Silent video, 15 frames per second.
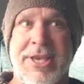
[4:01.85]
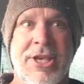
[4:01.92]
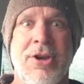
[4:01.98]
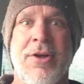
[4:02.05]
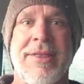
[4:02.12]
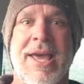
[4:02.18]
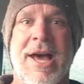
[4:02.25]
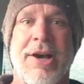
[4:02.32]
You
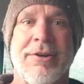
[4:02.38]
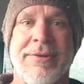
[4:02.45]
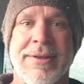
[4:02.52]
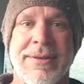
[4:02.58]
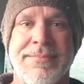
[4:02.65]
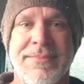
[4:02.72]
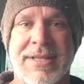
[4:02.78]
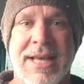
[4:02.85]
know what the
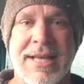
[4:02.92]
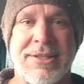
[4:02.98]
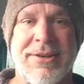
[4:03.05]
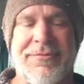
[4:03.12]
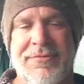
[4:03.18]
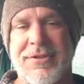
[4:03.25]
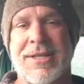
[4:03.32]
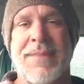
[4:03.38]
algorithm says?
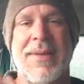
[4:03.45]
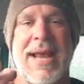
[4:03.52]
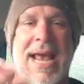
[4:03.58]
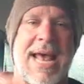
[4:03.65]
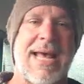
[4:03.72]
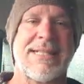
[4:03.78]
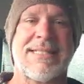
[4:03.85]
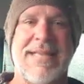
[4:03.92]
If somebody
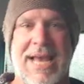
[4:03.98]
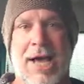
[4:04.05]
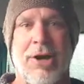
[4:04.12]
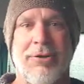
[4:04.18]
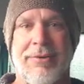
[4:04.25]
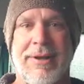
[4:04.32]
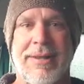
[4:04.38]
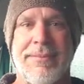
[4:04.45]
asks the
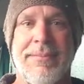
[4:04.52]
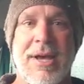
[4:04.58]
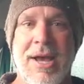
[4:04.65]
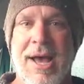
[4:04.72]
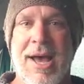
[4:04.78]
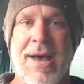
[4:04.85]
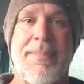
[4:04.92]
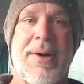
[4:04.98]
algorithm
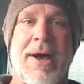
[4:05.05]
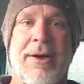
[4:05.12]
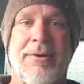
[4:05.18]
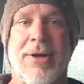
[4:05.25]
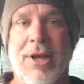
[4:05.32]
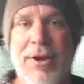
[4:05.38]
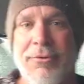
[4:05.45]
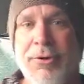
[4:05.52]
about
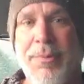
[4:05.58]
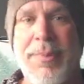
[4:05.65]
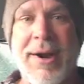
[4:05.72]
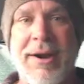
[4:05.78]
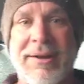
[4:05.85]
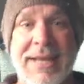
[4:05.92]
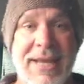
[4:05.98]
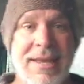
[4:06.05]

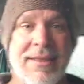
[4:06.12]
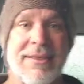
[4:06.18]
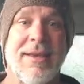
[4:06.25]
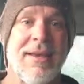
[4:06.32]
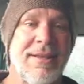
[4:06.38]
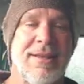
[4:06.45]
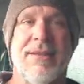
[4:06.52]
Robert Keith,